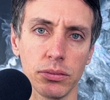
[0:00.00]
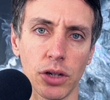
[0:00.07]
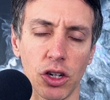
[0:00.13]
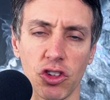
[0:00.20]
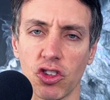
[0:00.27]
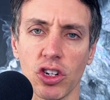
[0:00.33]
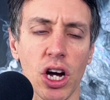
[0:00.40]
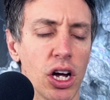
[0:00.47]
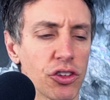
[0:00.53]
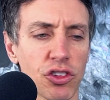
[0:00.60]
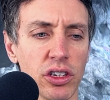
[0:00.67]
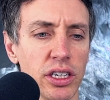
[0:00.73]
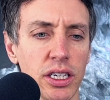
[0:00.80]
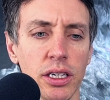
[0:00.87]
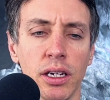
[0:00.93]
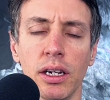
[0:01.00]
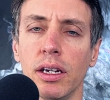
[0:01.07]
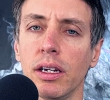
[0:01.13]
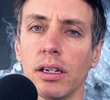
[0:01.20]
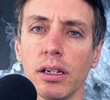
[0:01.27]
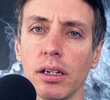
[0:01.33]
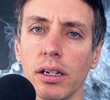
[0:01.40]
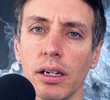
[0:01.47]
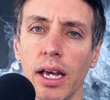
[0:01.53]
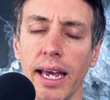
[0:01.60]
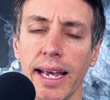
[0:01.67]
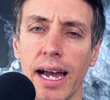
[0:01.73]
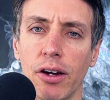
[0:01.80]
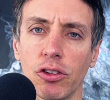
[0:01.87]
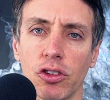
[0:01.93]
I'll just constantly
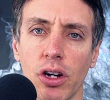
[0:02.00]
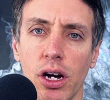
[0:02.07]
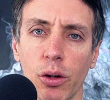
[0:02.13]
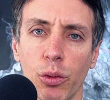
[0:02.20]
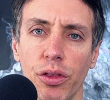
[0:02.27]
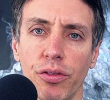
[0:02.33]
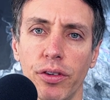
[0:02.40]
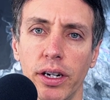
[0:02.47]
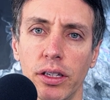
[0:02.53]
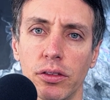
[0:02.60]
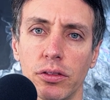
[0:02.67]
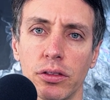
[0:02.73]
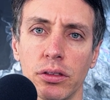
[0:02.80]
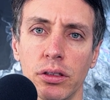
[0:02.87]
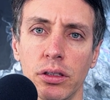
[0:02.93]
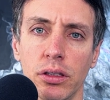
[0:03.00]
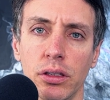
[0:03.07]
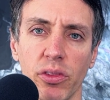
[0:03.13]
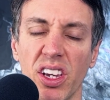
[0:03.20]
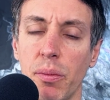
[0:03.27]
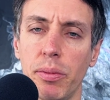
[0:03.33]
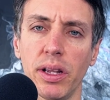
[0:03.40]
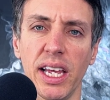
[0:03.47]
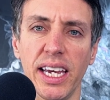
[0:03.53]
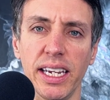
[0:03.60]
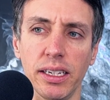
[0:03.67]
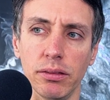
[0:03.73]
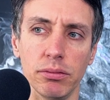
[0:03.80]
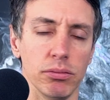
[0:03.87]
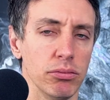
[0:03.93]
hang out and talk with friends,
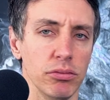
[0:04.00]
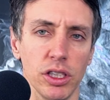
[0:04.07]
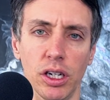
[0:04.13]
complain,